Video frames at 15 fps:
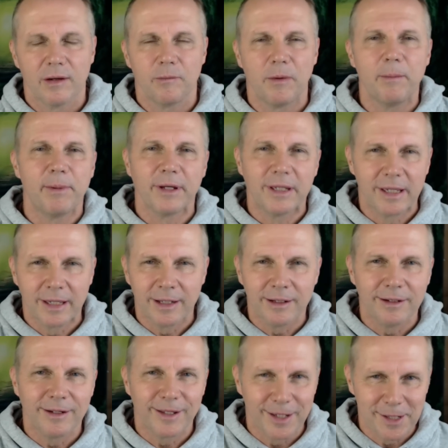We
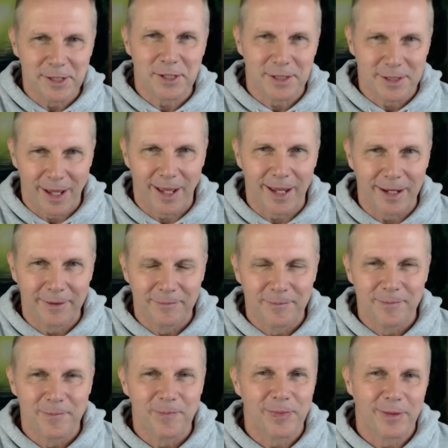begin each day
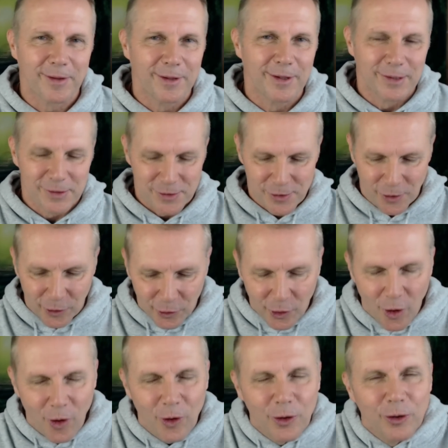to
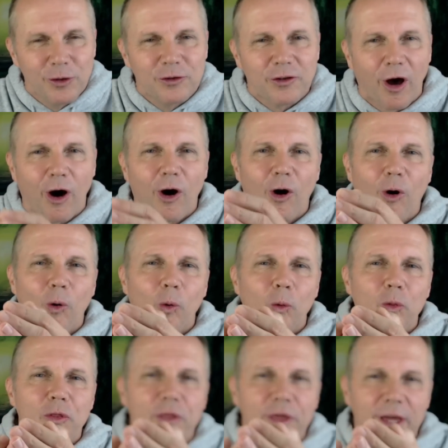learn to hold
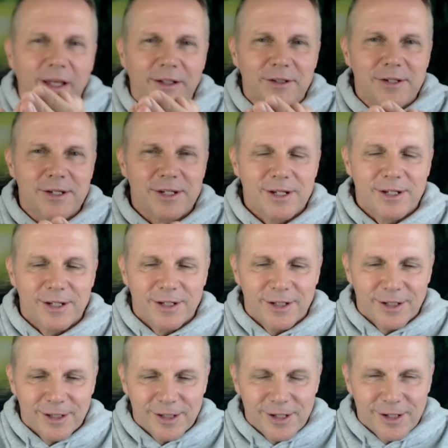things
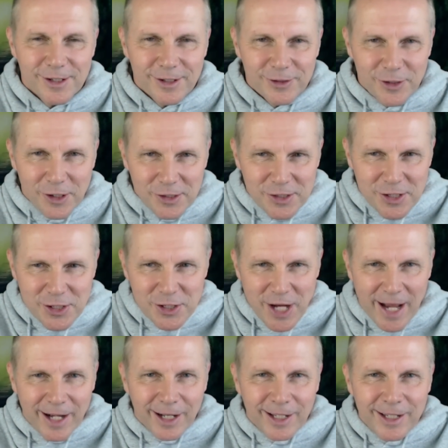just
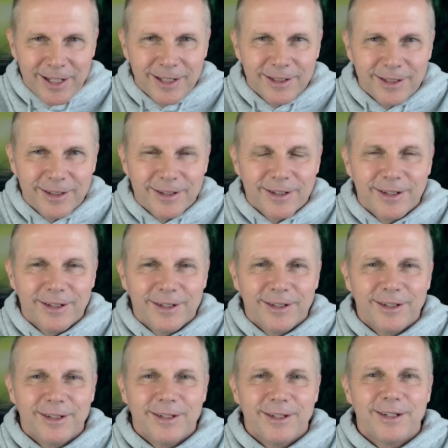gently
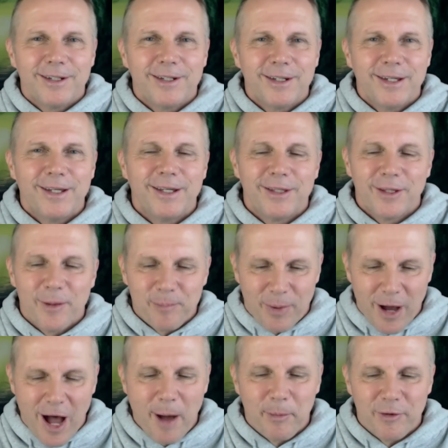in the
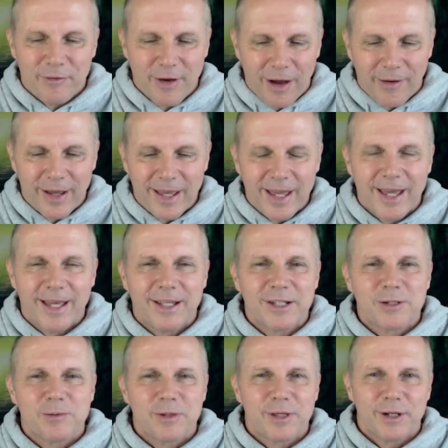palm of our
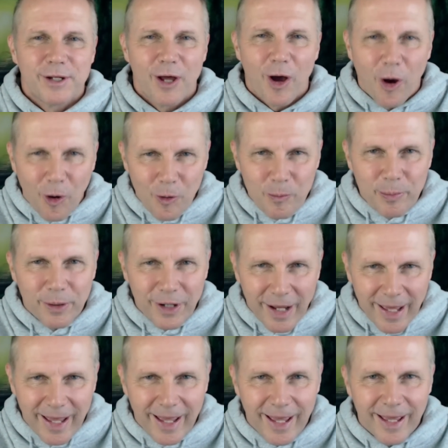hands with an open
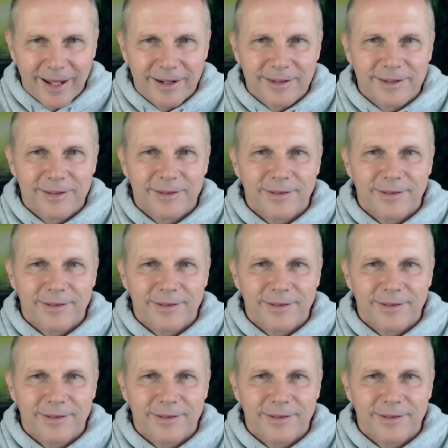hand.